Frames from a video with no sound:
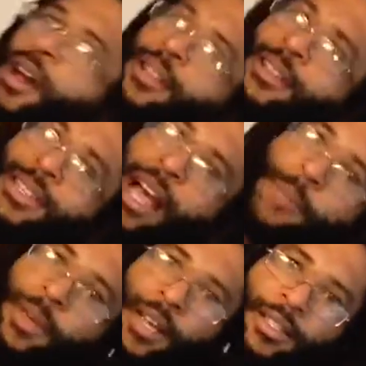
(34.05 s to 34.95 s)
and
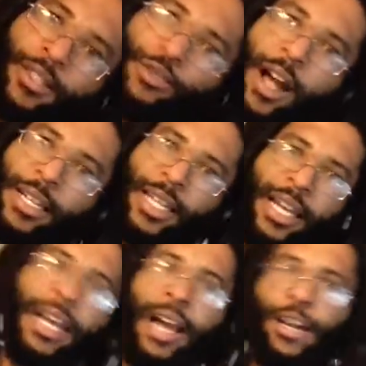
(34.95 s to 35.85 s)
decided because it's Friday,
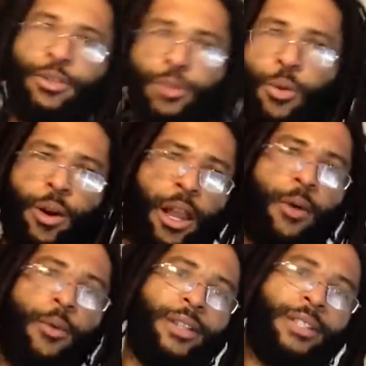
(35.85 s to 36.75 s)
I do the
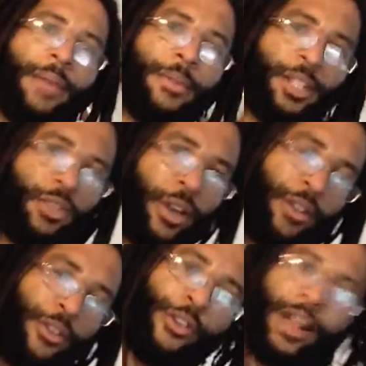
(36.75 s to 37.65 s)
one-on-one -on -one 10 minute
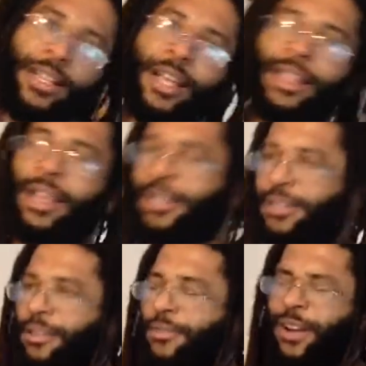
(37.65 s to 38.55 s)
training Friday night
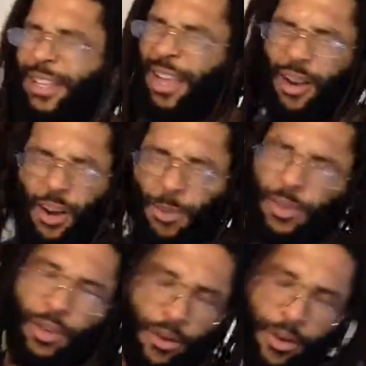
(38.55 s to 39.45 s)
lights, Friday night
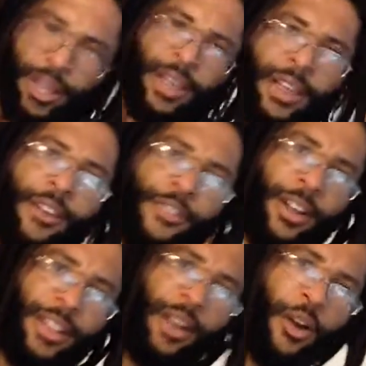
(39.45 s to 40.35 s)
arms, sorry.
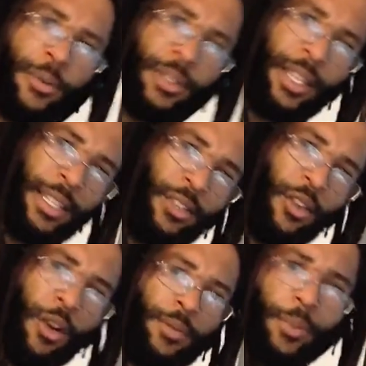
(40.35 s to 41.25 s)
Friday night arms to get these
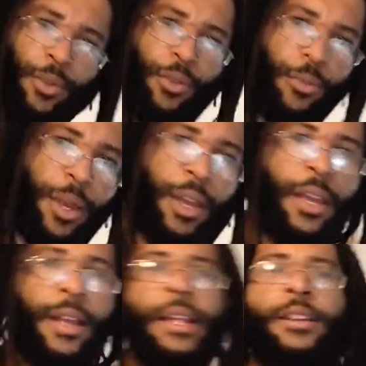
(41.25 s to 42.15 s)
arms up a little bit.
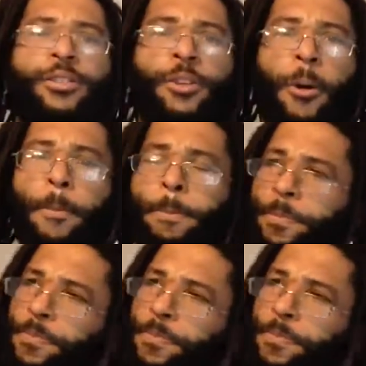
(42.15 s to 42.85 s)
So